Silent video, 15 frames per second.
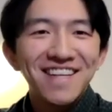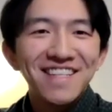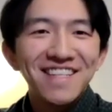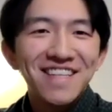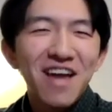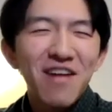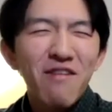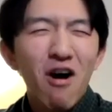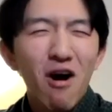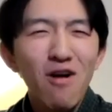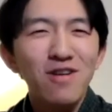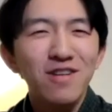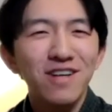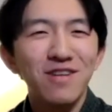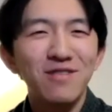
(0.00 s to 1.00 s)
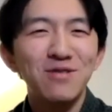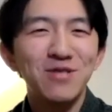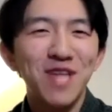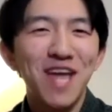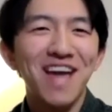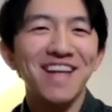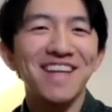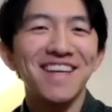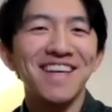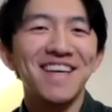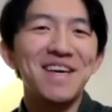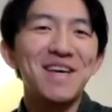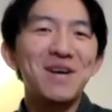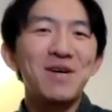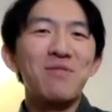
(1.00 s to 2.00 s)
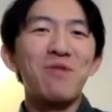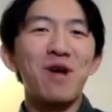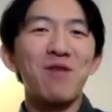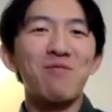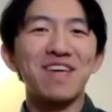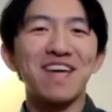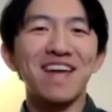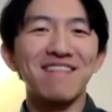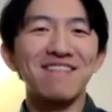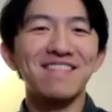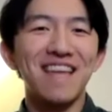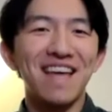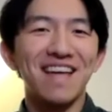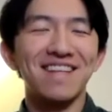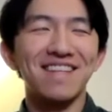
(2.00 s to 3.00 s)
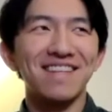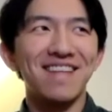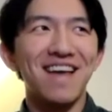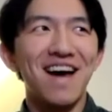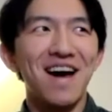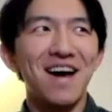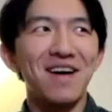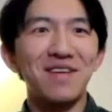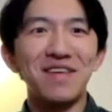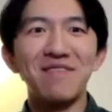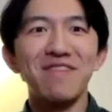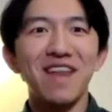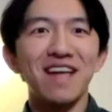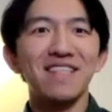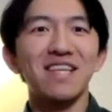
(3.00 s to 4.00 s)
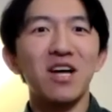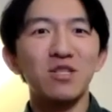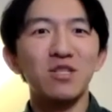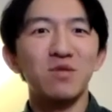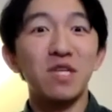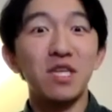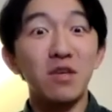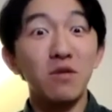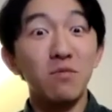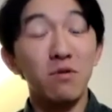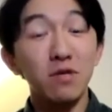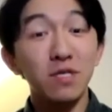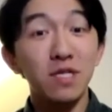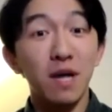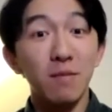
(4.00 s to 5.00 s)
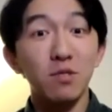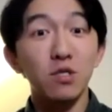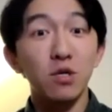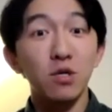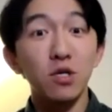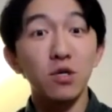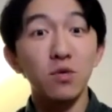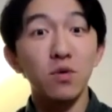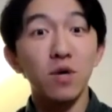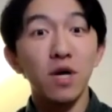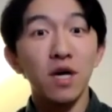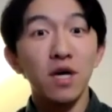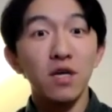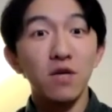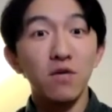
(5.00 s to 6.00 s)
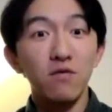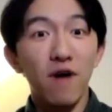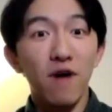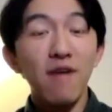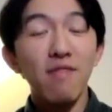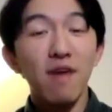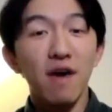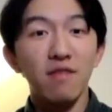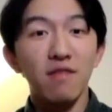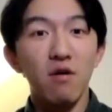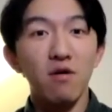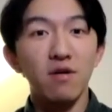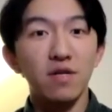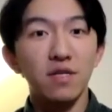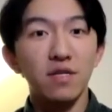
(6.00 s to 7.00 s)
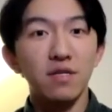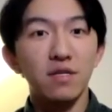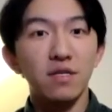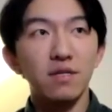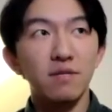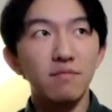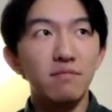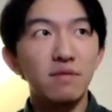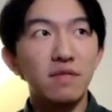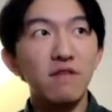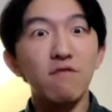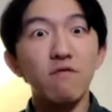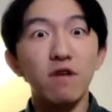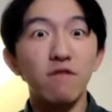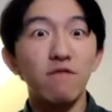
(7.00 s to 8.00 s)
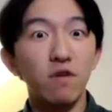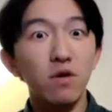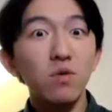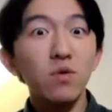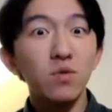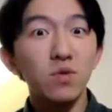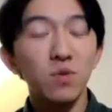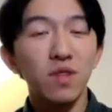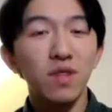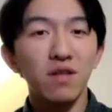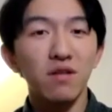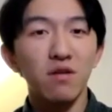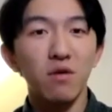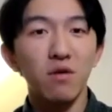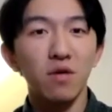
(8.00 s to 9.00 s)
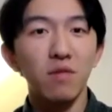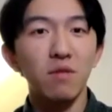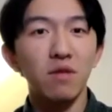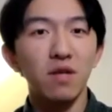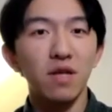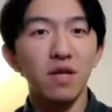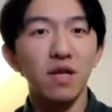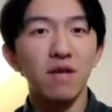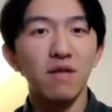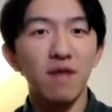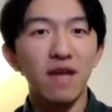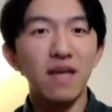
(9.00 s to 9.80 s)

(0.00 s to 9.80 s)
it's kind of hard to understand where we kind of stand. Even as an LGBTQ person, I'm sure you find that there are differing views within your own community, right?